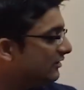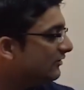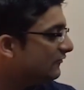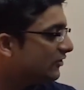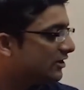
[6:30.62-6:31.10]

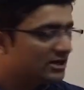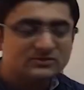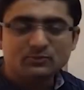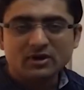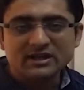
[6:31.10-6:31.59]
For
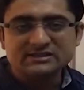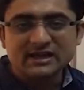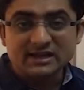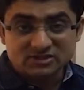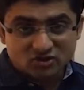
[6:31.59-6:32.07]
corresponding
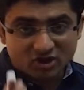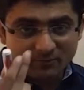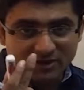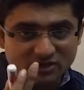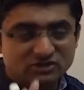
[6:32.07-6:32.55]
sides,
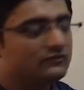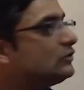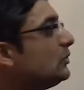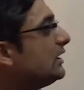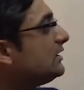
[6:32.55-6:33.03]
combination of
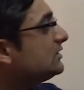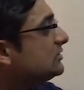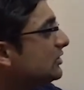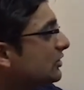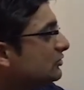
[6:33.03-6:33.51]
two letters.
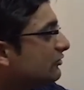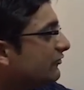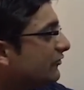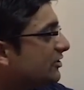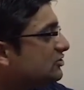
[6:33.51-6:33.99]
So
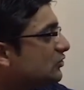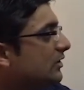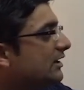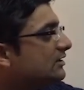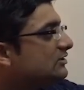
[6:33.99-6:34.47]
first two
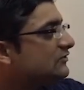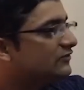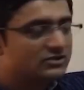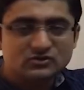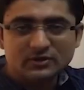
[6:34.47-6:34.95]

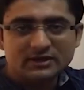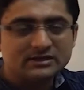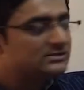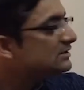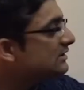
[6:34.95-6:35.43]

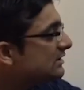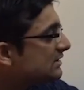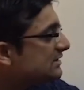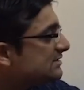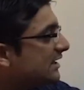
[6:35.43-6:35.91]
letters,
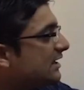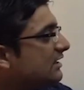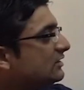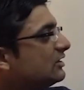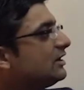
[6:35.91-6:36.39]
second
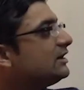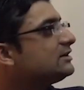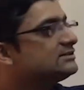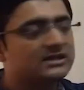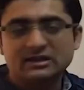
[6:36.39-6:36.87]
and third letter,
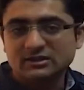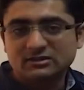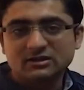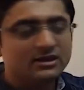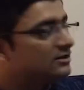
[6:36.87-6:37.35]
second and
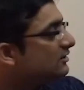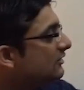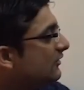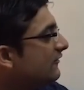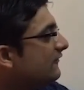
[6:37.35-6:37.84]
third letter,
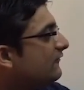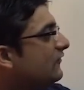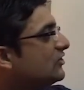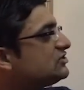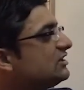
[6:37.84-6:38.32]

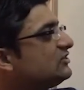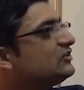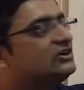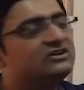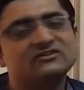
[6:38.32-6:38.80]
first and
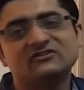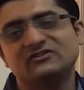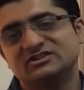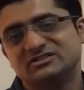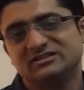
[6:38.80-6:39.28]
third,
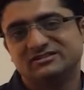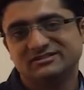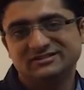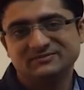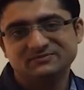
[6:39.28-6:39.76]
first and
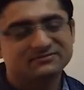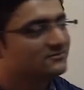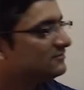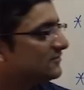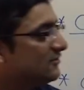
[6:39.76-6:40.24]
third.
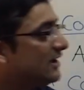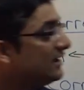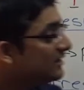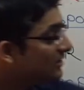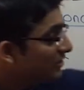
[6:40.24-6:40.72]
Right?
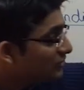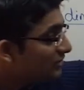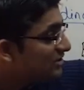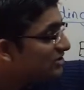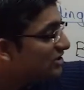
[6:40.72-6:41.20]
So
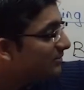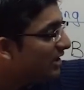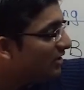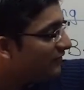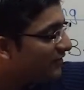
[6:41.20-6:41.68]
this is the
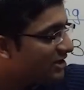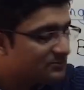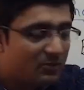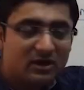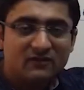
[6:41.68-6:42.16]
meaning of
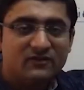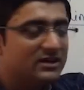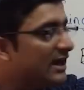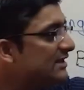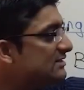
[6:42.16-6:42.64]
corresponding
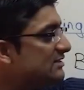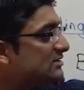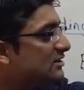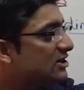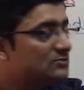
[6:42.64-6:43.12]
vertices,
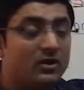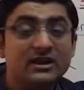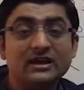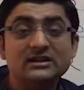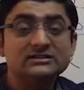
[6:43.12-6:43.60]
corresponding
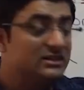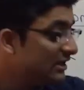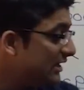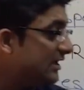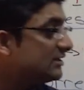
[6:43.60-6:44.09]
angles,
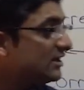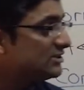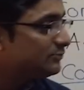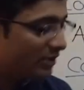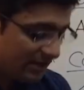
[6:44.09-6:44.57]
and
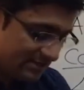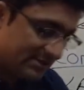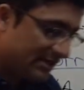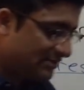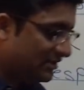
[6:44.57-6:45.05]
corresponding sides.